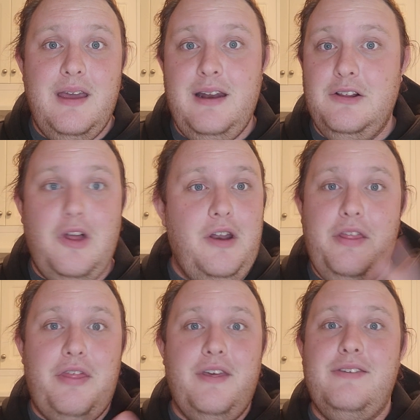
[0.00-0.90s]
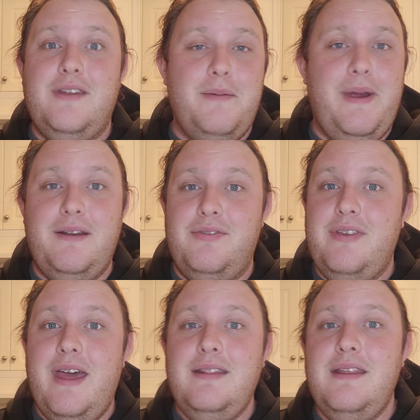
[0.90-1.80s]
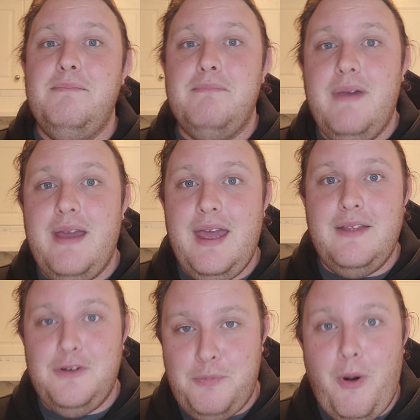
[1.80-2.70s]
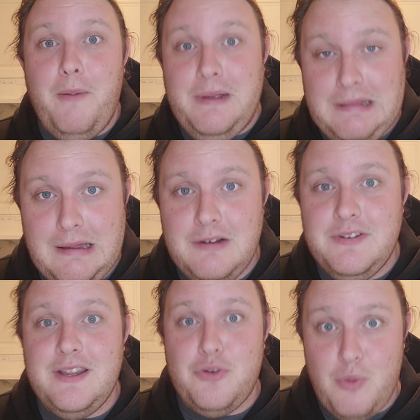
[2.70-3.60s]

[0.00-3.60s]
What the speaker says: and a lot of the things that I might have said, and there's probably a lot of it that's